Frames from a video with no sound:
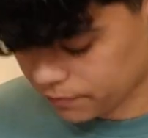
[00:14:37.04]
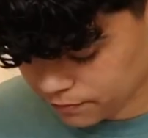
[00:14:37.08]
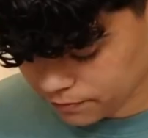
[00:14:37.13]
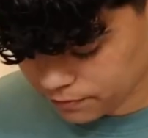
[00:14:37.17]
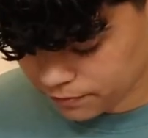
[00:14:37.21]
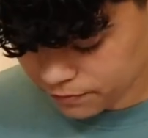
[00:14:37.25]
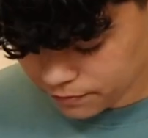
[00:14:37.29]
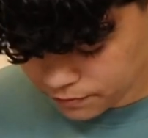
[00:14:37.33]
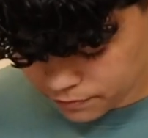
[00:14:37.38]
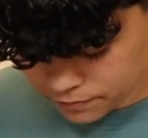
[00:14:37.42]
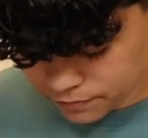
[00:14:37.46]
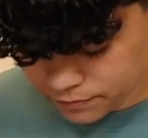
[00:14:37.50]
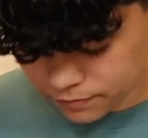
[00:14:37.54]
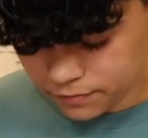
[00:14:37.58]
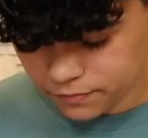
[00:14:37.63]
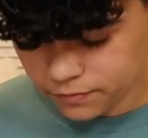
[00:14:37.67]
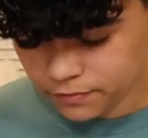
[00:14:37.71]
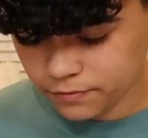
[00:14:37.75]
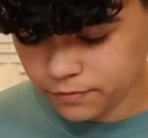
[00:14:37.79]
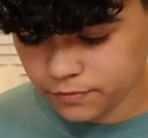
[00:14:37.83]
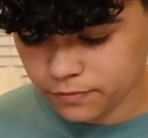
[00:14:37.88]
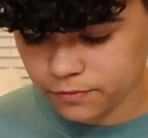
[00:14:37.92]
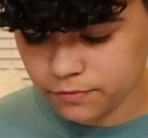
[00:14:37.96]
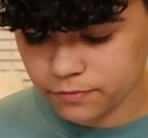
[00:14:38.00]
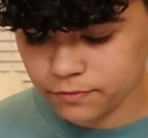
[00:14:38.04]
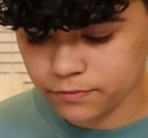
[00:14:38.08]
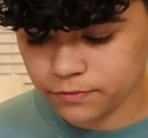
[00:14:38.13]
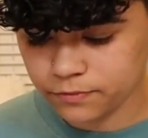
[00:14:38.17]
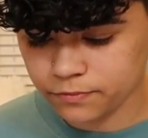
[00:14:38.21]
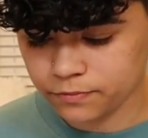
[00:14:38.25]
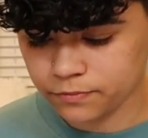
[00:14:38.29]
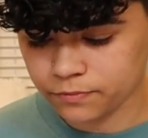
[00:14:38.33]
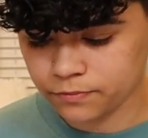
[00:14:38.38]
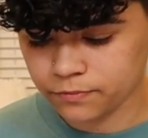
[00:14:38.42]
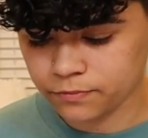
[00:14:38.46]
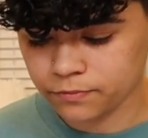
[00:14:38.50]

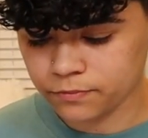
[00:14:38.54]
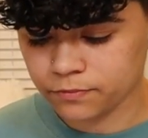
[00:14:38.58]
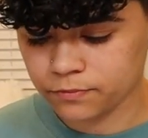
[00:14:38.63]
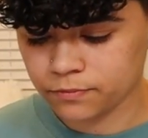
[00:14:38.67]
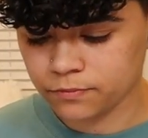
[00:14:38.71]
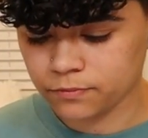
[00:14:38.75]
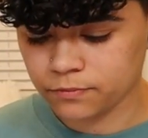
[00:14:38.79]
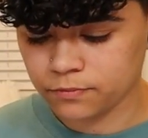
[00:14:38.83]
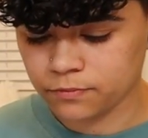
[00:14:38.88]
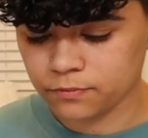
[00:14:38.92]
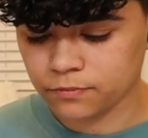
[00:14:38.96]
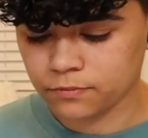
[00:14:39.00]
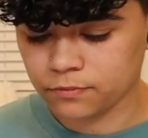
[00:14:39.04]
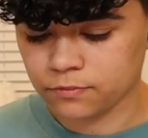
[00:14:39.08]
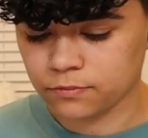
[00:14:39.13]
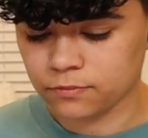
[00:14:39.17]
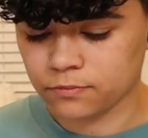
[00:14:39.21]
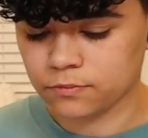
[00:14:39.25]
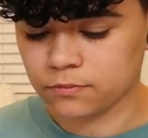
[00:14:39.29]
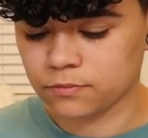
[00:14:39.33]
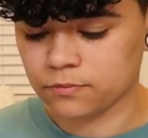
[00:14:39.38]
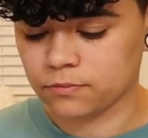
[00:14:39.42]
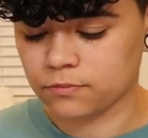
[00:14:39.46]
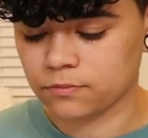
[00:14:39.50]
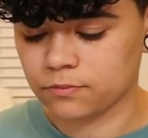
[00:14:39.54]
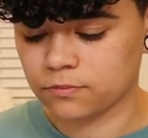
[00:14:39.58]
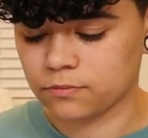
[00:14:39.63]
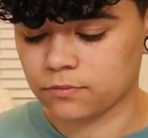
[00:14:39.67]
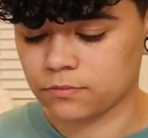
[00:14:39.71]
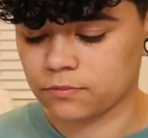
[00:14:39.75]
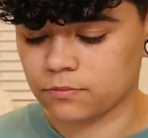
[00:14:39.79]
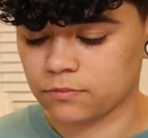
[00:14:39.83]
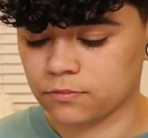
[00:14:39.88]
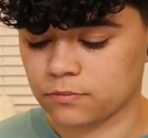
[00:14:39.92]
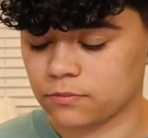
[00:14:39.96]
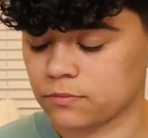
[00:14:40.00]

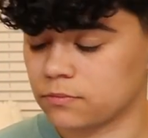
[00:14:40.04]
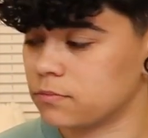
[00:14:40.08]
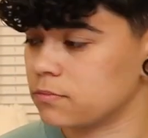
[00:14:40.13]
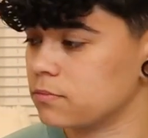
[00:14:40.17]
(not speaking)